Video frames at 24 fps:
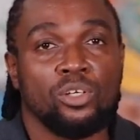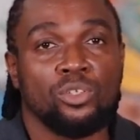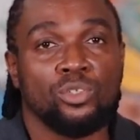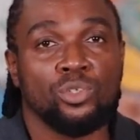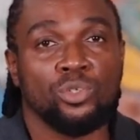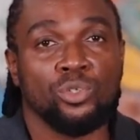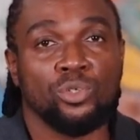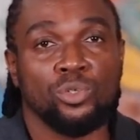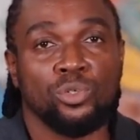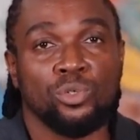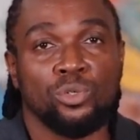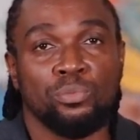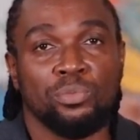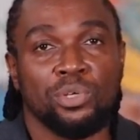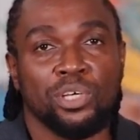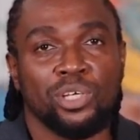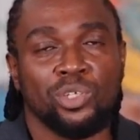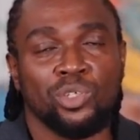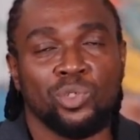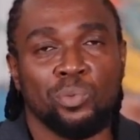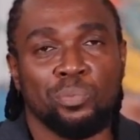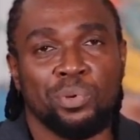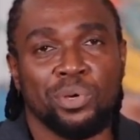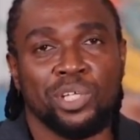to
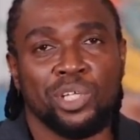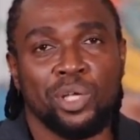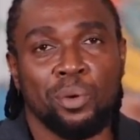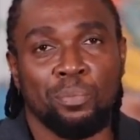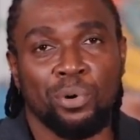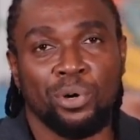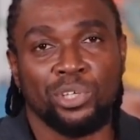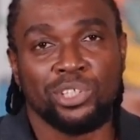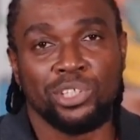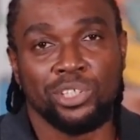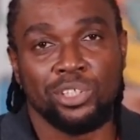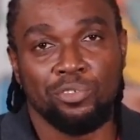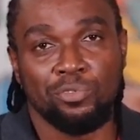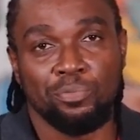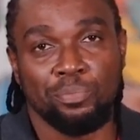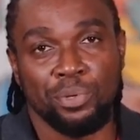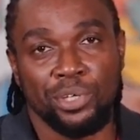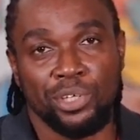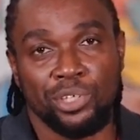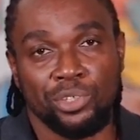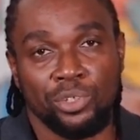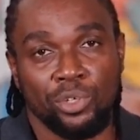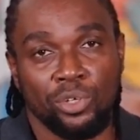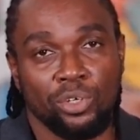begin to paint a positive
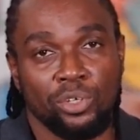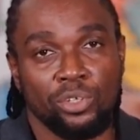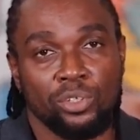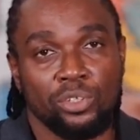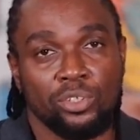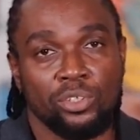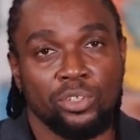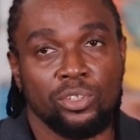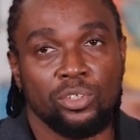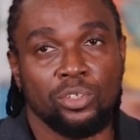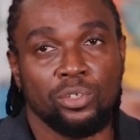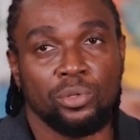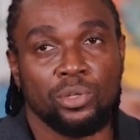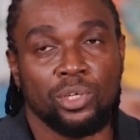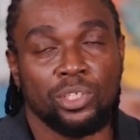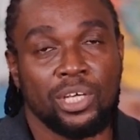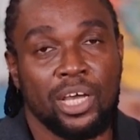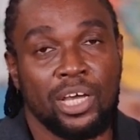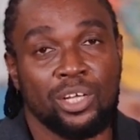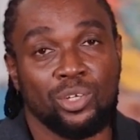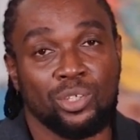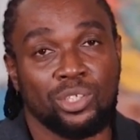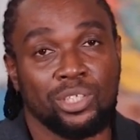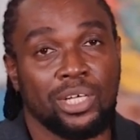picture, you know, because
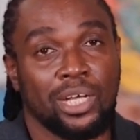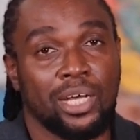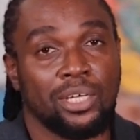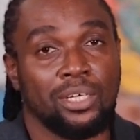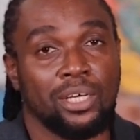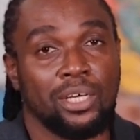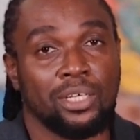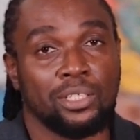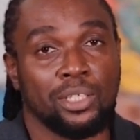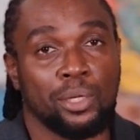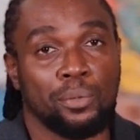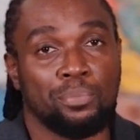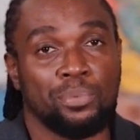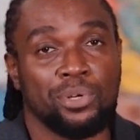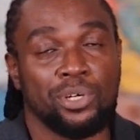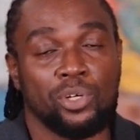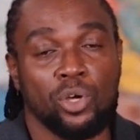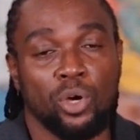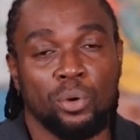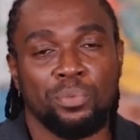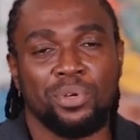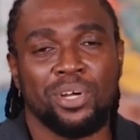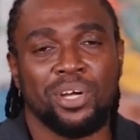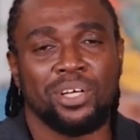I noticed that there's a
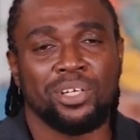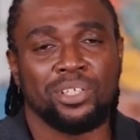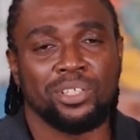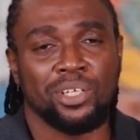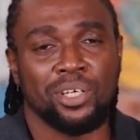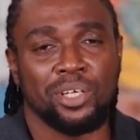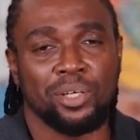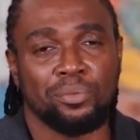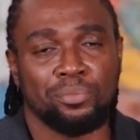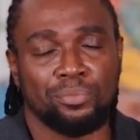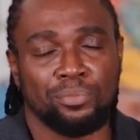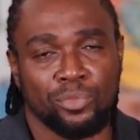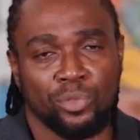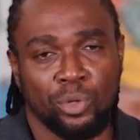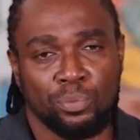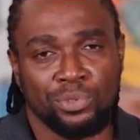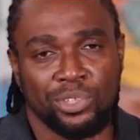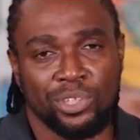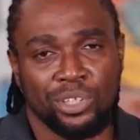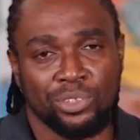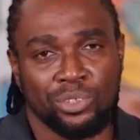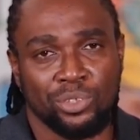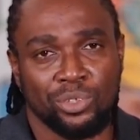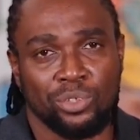predominant
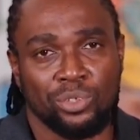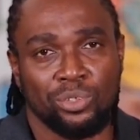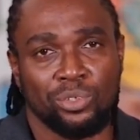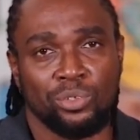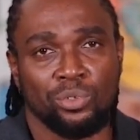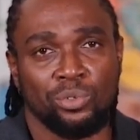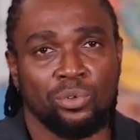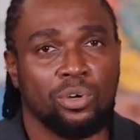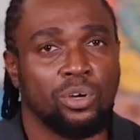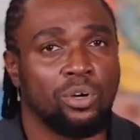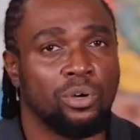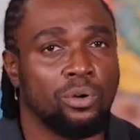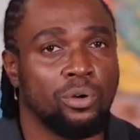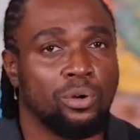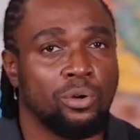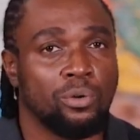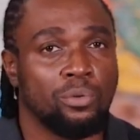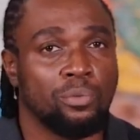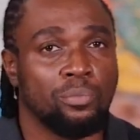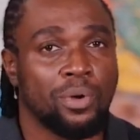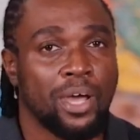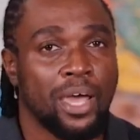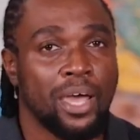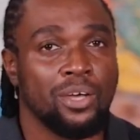obsession
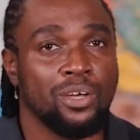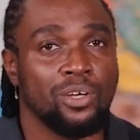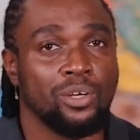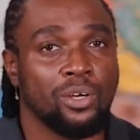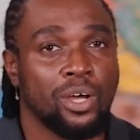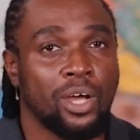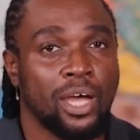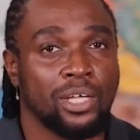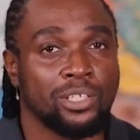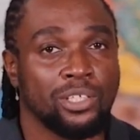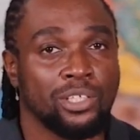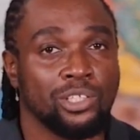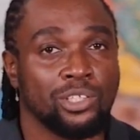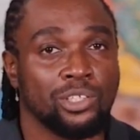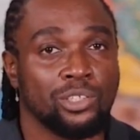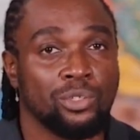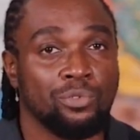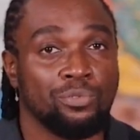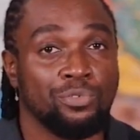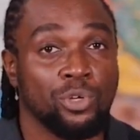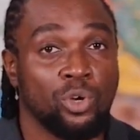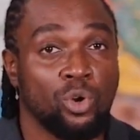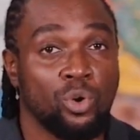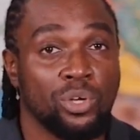by artists,
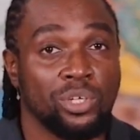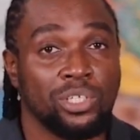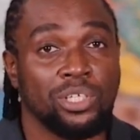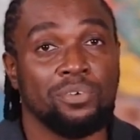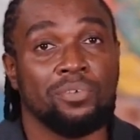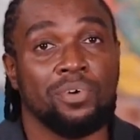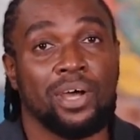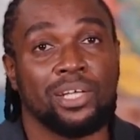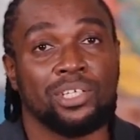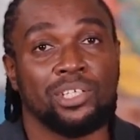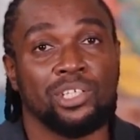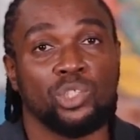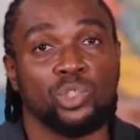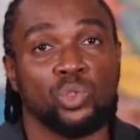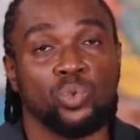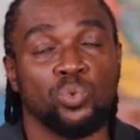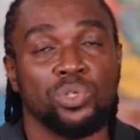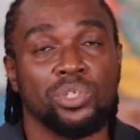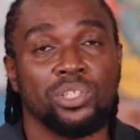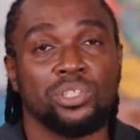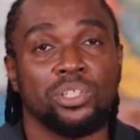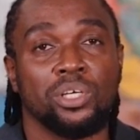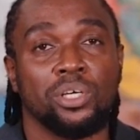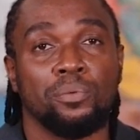figurative artists,
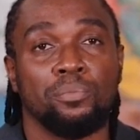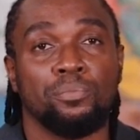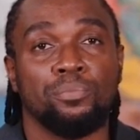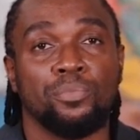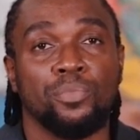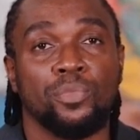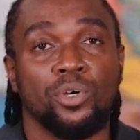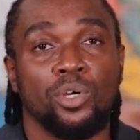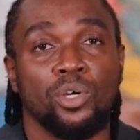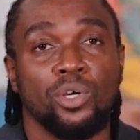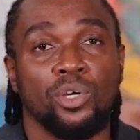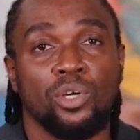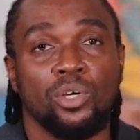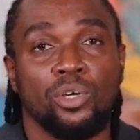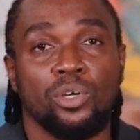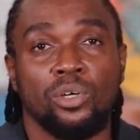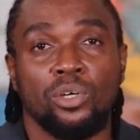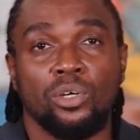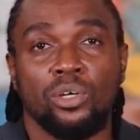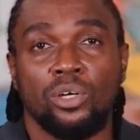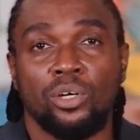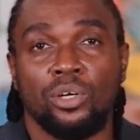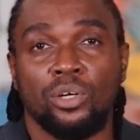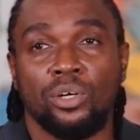with
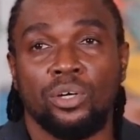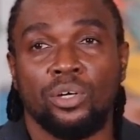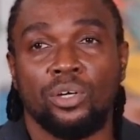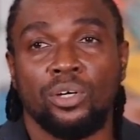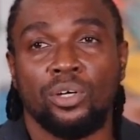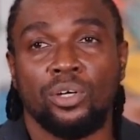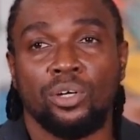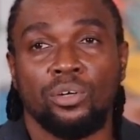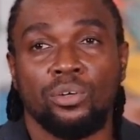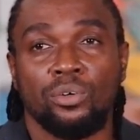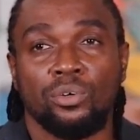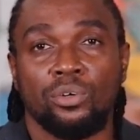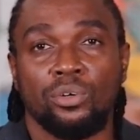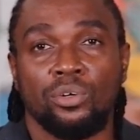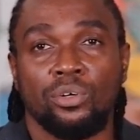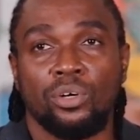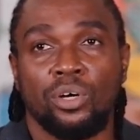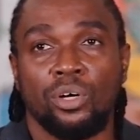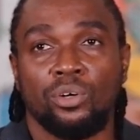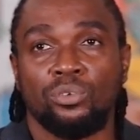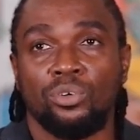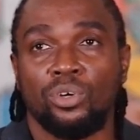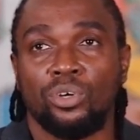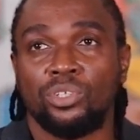
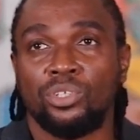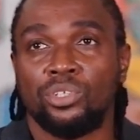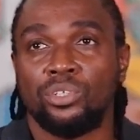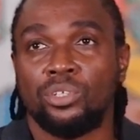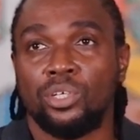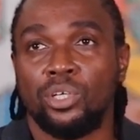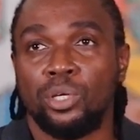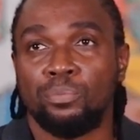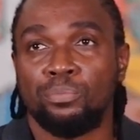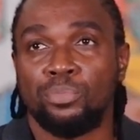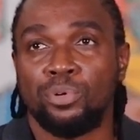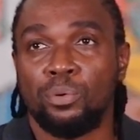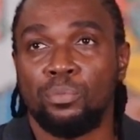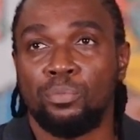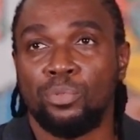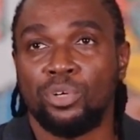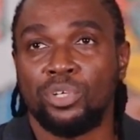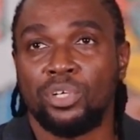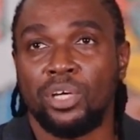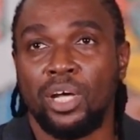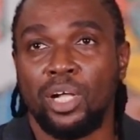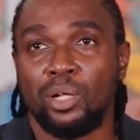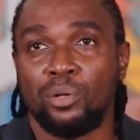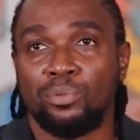I would not say
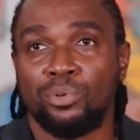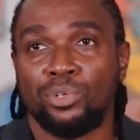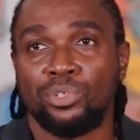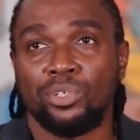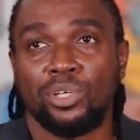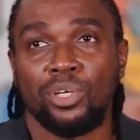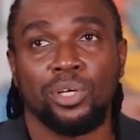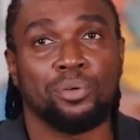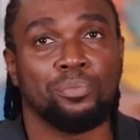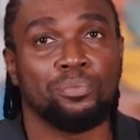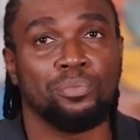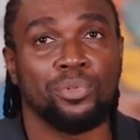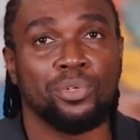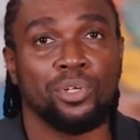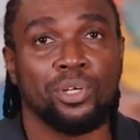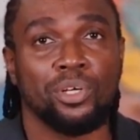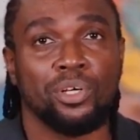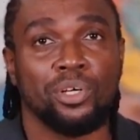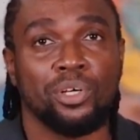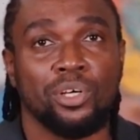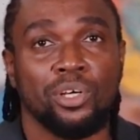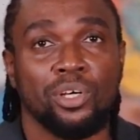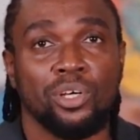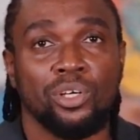primordial, but
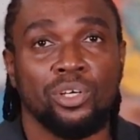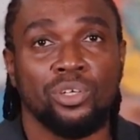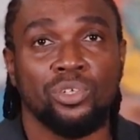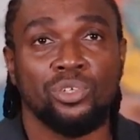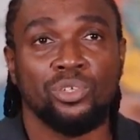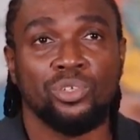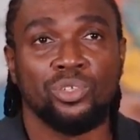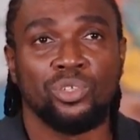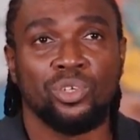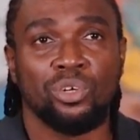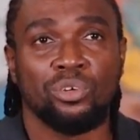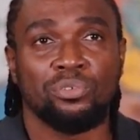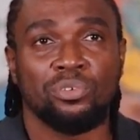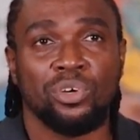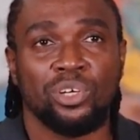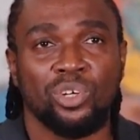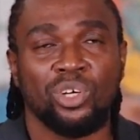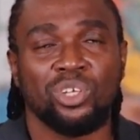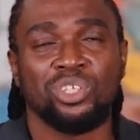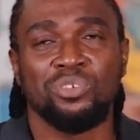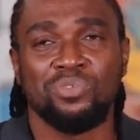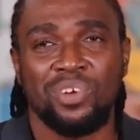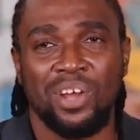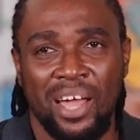the use of
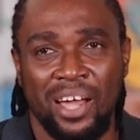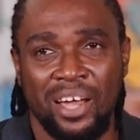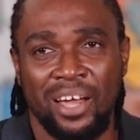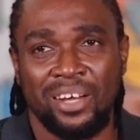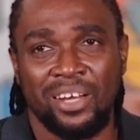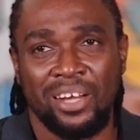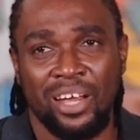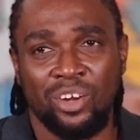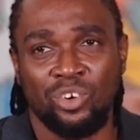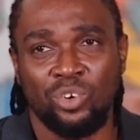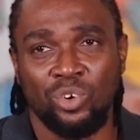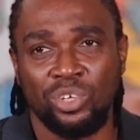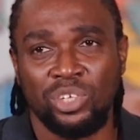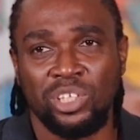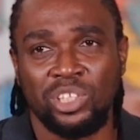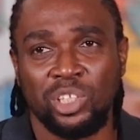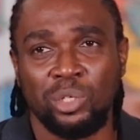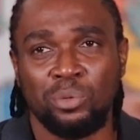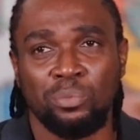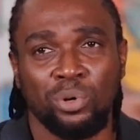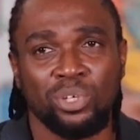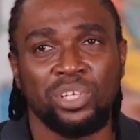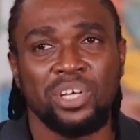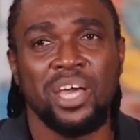not even
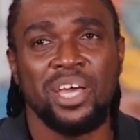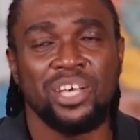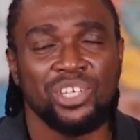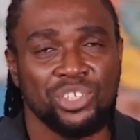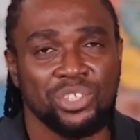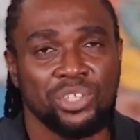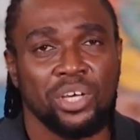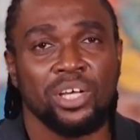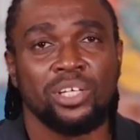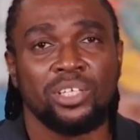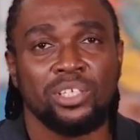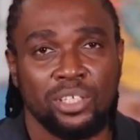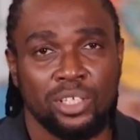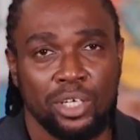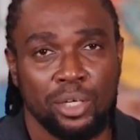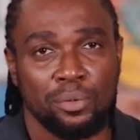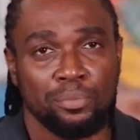anachronistic, but ancient